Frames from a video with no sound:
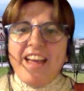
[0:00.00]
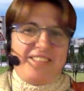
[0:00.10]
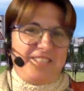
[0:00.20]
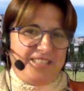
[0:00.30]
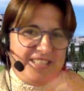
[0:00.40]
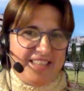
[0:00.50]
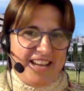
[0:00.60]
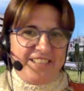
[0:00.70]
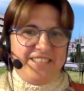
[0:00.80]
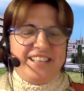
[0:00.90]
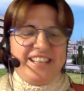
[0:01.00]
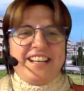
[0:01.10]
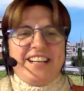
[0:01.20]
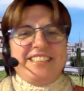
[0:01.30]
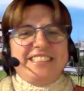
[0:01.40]
This is
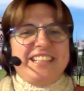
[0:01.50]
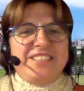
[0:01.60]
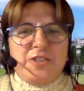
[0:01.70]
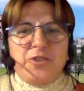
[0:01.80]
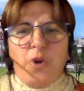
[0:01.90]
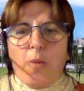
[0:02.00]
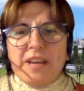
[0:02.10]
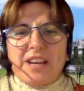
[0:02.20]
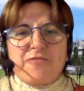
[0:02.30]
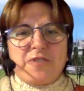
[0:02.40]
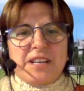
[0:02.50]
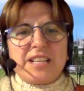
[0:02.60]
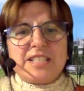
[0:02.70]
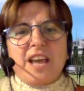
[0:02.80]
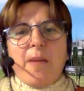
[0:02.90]
another topic, for
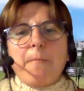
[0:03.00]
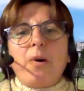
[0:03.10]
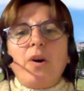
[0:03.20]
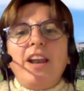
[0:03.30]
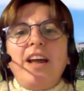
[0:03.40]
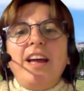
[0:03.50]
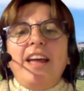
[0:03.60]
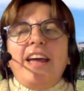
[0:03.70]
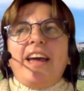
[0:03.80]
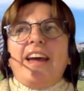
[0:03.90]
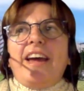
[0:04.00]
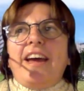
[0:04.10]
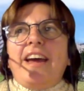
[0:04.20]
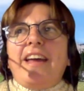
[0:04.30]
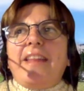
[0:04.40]
example.
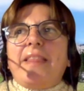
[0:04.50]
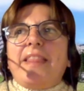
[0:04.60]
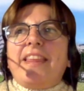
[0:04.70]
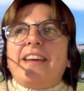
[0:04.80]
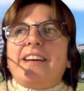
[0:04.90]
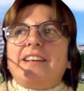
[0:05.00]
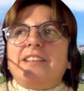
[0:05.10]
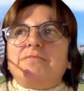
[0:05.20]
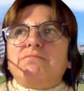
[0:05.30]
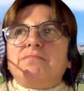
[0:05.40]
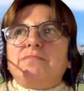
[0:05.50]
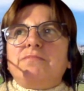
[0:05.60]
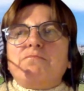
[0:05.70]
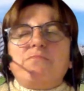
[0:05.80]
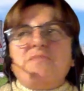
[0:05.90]
And
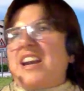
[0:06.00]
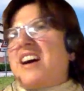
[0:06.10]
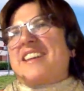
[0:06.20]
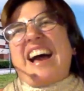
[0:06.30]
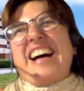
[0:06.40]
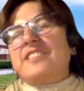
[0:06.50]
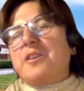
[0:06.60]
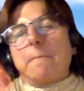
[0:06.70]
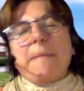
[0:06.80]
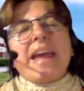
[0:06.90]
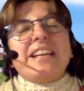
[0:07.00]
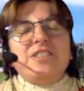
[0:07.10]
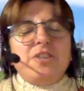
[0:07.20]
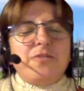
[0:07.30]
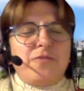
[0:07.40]
there are other many
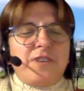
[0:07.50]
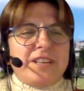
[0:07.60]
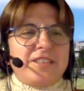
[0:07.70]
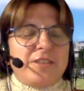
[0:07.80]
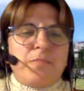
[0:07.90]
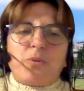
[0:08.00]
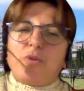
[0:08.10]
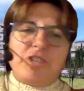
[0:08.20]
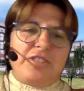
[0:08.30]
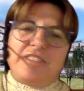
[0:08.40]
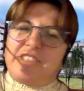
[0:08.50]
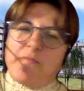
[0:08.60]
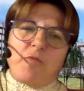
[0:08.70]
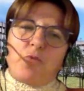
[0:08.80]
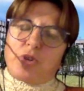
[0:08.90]
different projects that
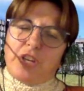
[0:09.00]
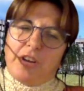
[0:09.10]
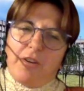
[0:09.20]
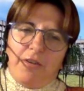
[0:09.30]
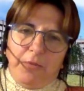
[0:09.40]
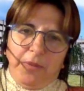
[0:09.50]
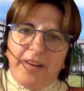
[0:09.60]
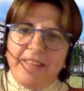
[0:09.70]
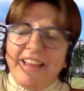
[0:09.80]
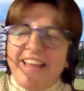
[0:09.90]
I'm working on,